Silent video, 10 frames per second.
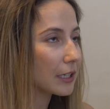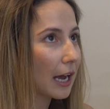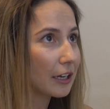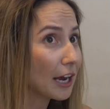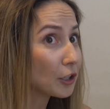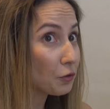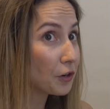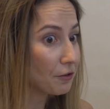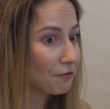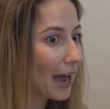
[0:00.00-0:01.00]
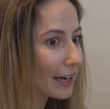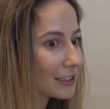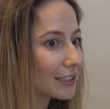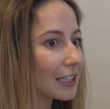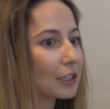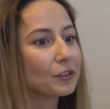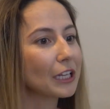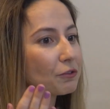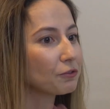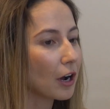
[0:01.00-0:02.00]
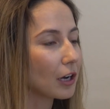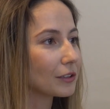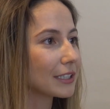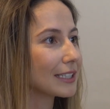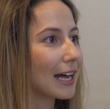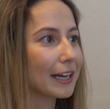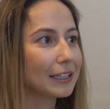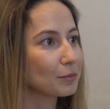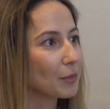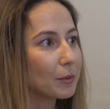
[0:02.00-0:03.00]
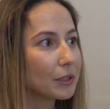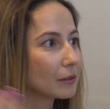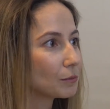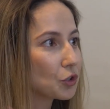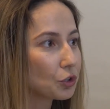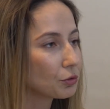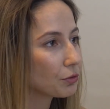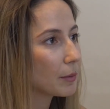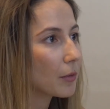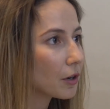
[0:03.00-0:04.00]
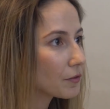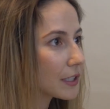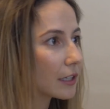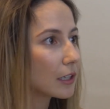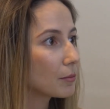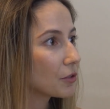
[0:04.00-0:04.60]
I know for a fact that if they follow this diet, maybe 2-3 months, they're going